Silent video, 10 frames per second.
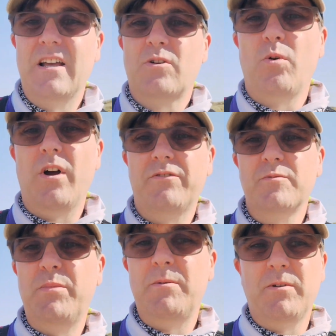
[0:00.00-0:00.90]
Quite
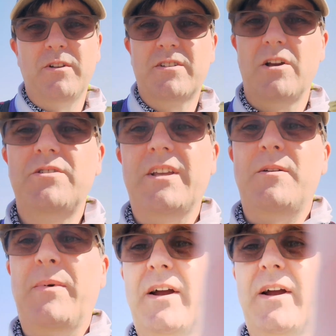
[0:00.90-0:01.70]
often, people associate